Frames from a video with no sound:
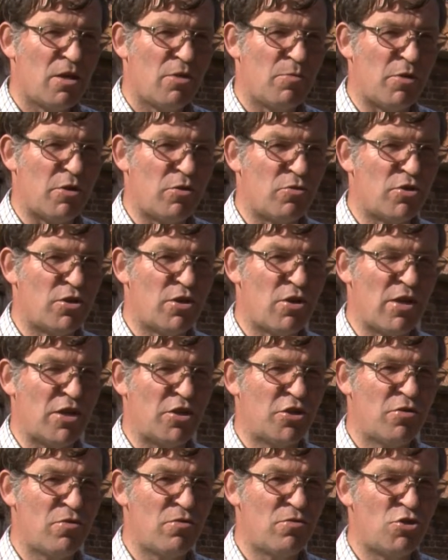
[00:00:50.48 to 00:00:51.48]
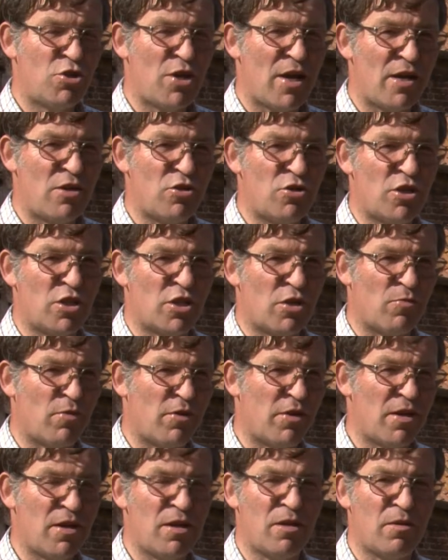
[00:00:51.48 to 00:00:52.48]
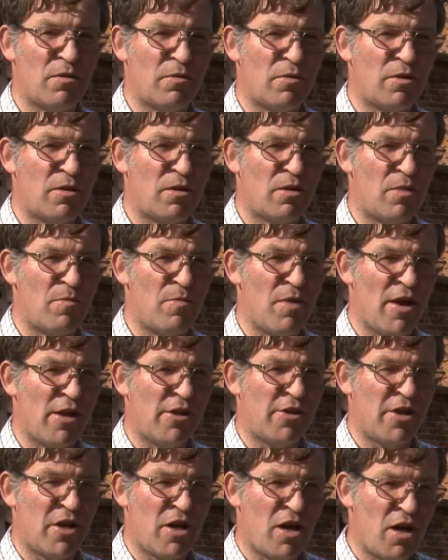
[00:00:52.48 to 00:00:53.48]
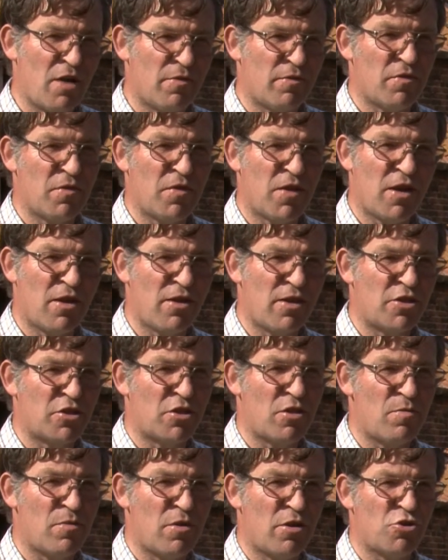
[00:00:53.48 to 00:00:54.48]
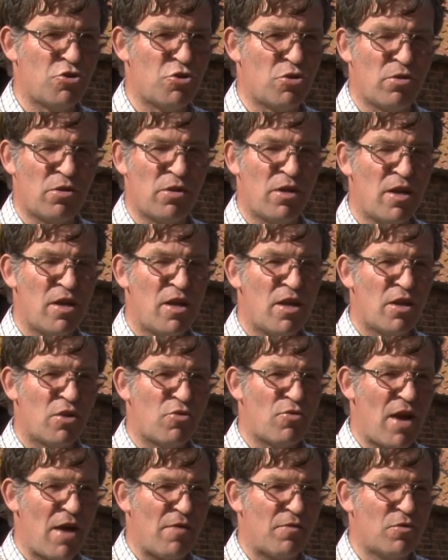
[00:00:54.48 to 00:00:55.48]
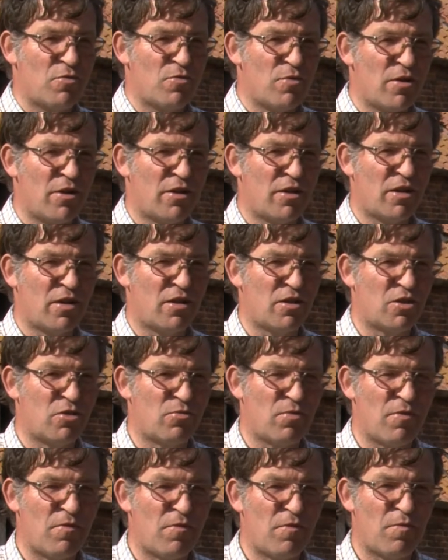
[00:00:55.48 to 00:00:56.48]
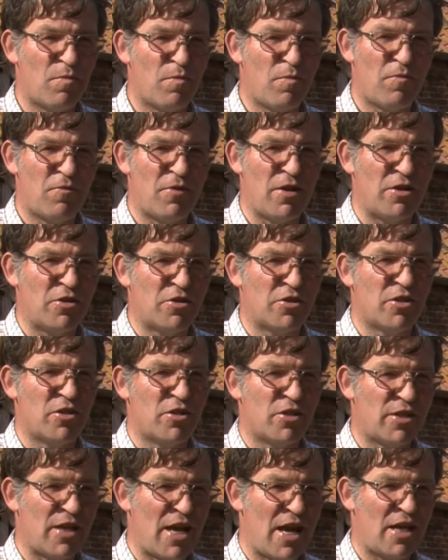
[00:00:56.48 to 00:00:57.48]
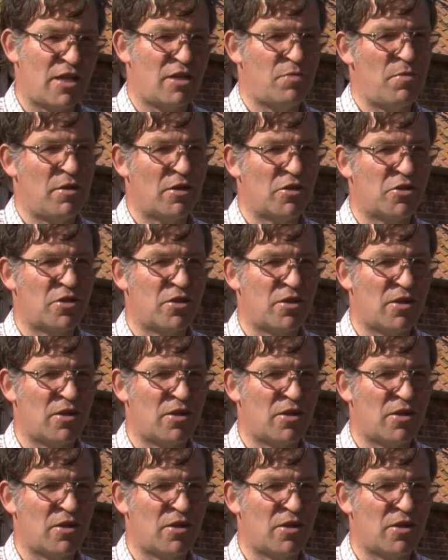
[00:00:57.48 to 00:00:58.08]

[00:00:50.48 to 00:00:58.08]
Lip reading: But you see it soon changes, and within a mile and a half of here there's commercial gravel workings with flints and sand mixed